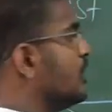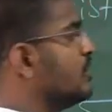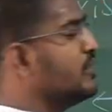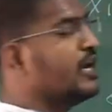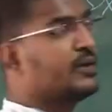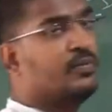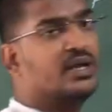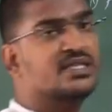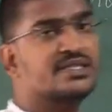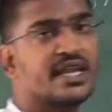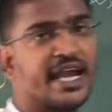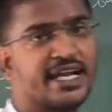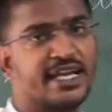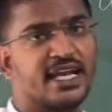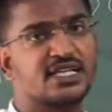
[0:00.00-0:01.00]
That means
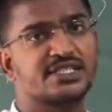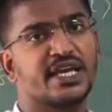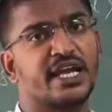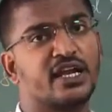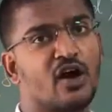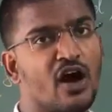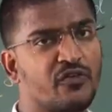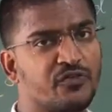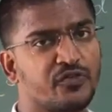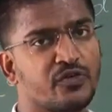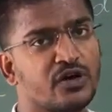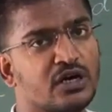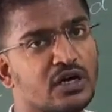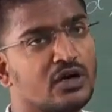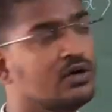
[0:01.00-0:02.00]
right hand side of
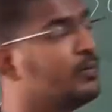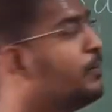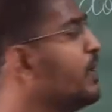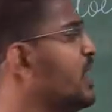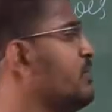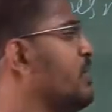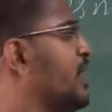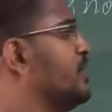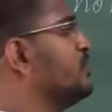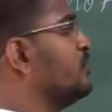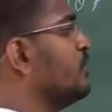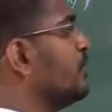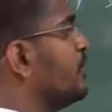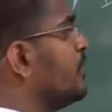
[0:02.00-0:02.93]
pi by 2.